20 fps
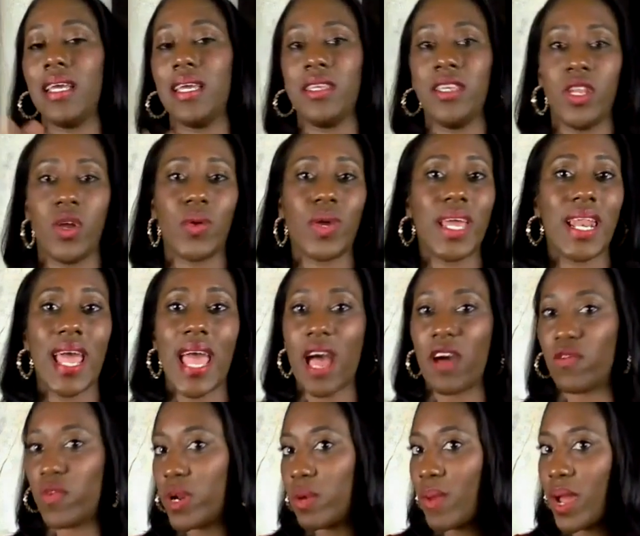Can I
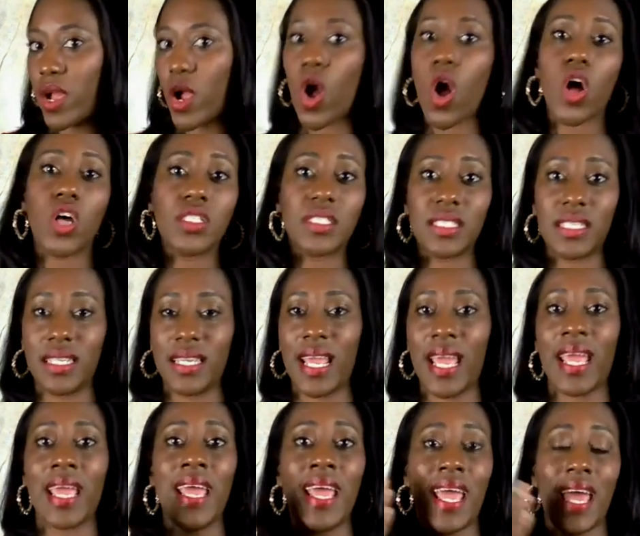have one of my calls
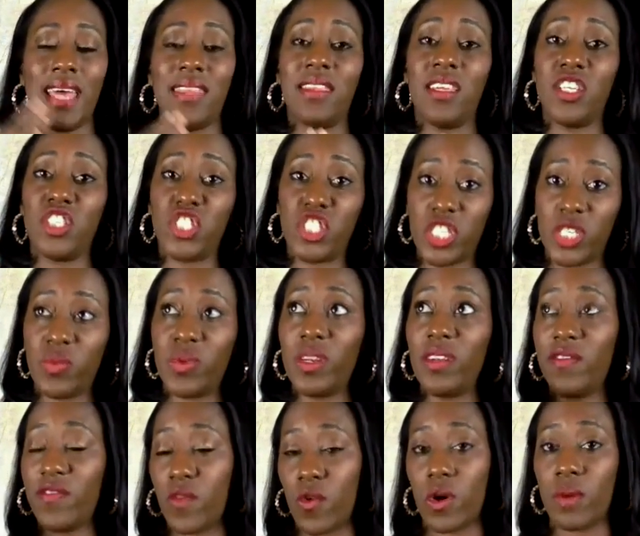today? And then she would
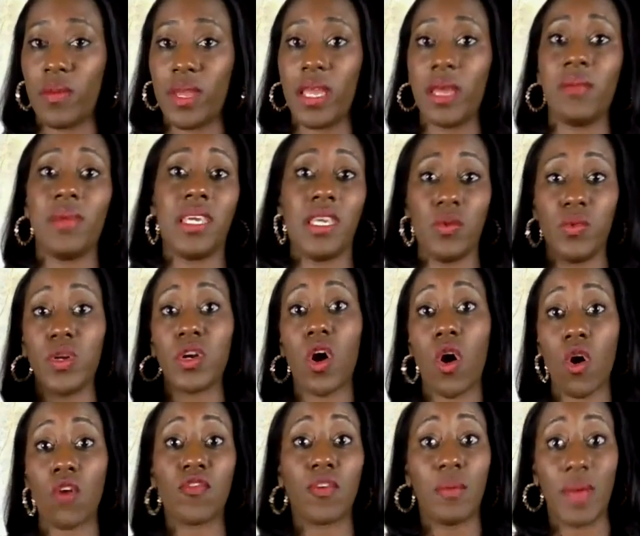inform him. He would
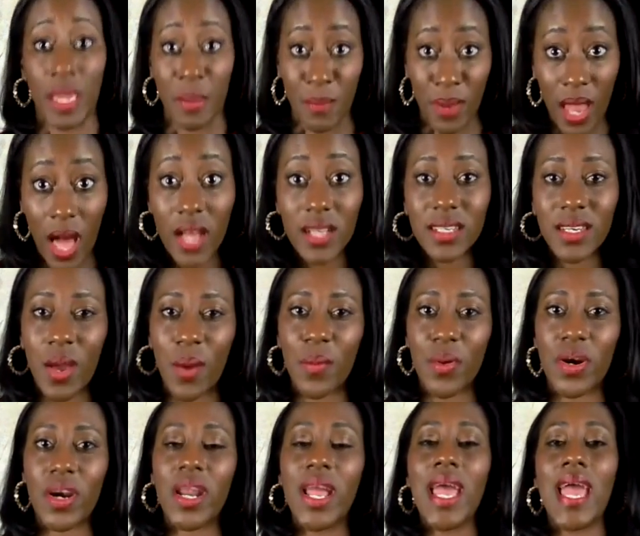call from a blocked
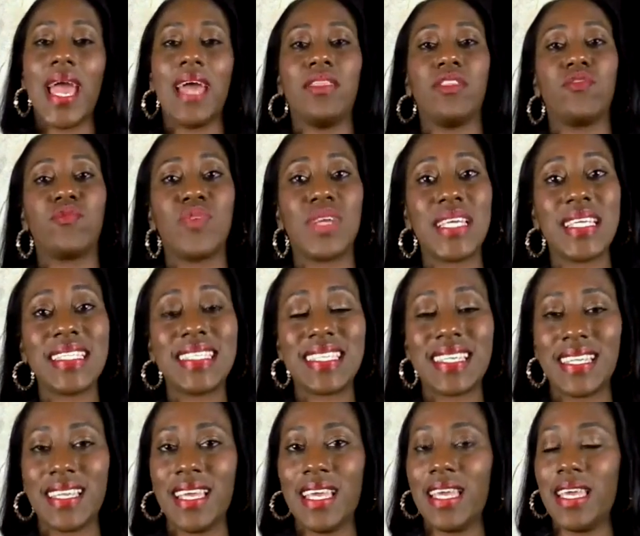number. And the
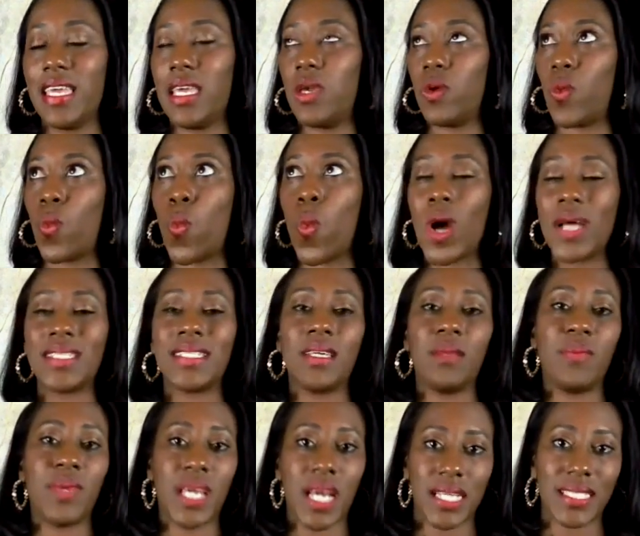reason
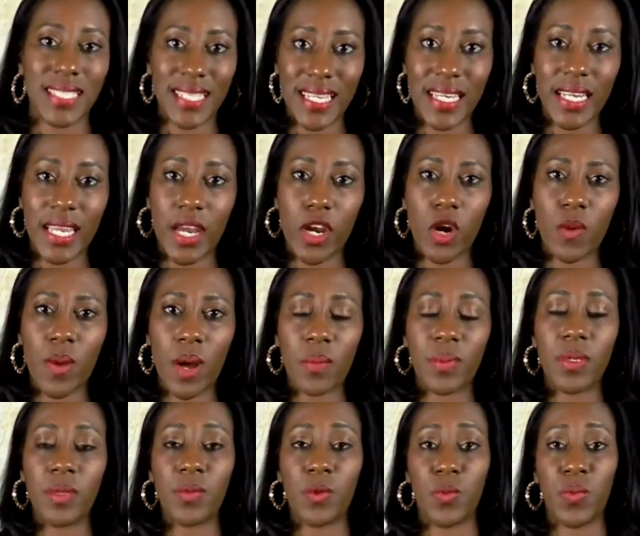wasn't because he didn't care about
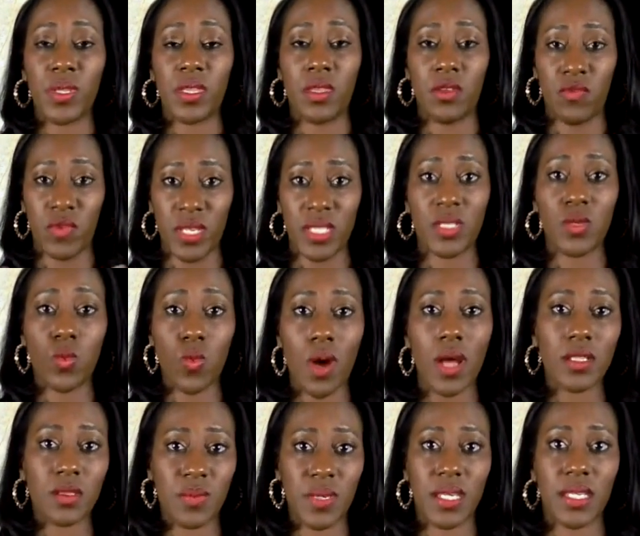people, but the reason
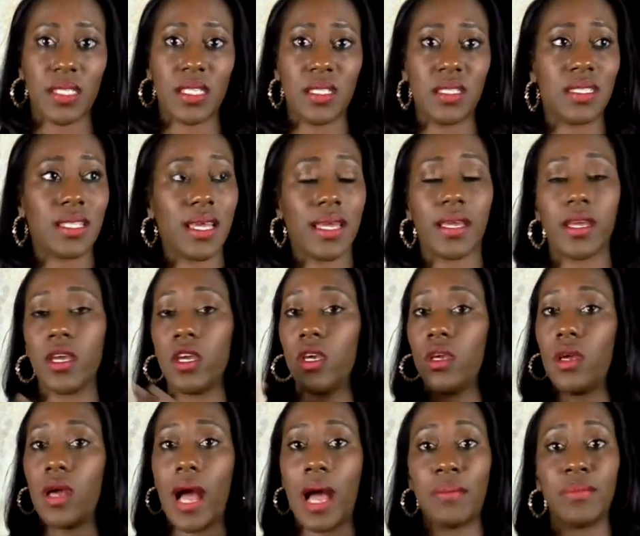was because he's like,
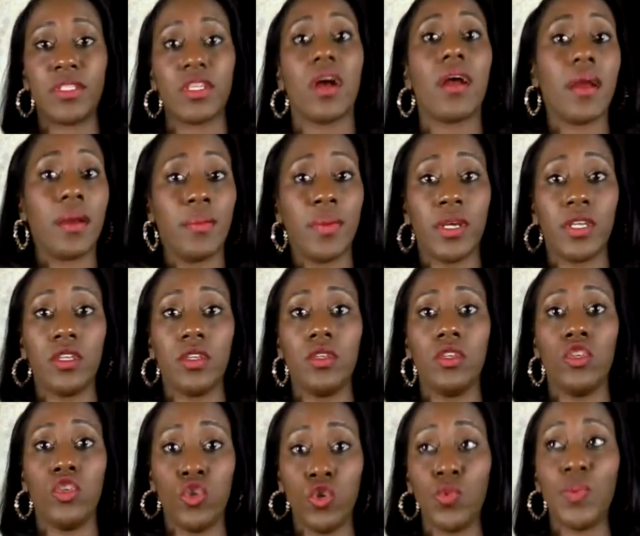I'm sorry, but
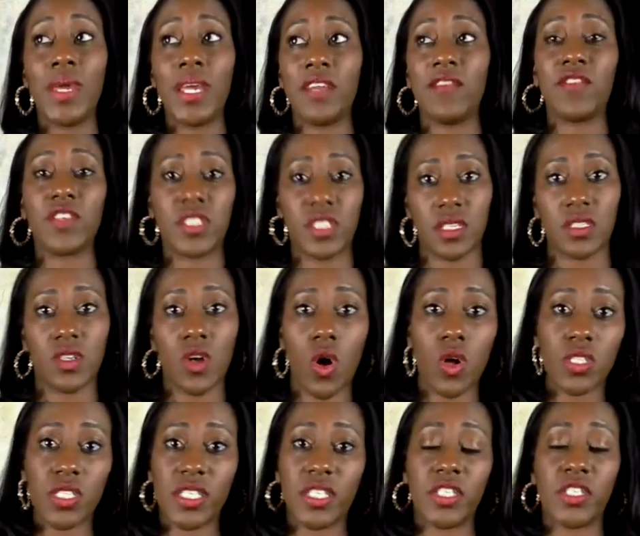you paid for 6
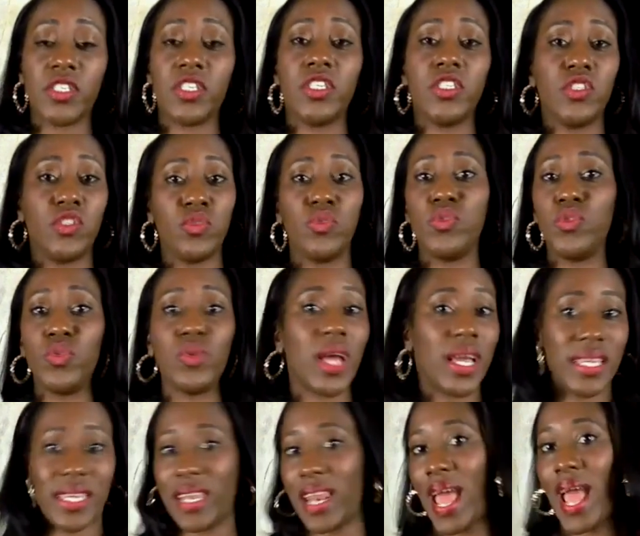calls a year. You do
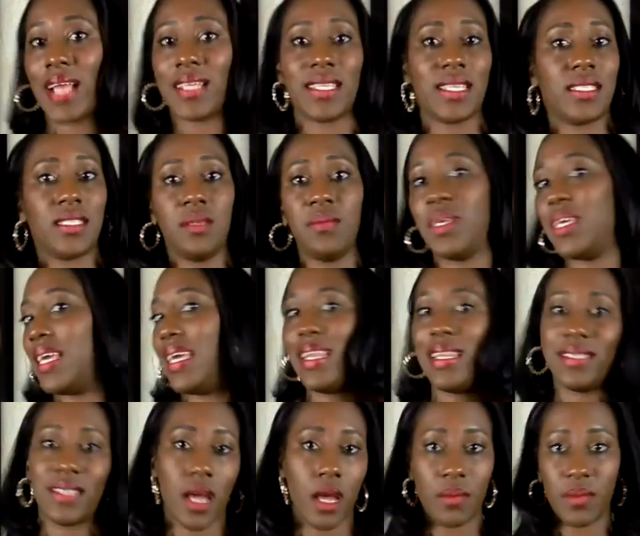not get access to me
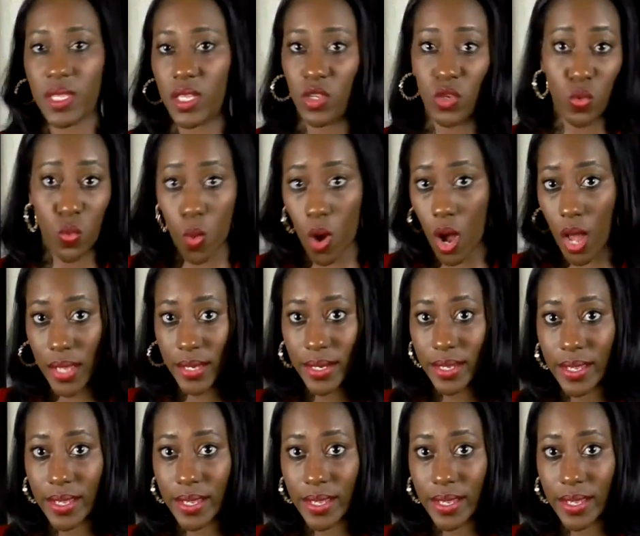anytime that you want.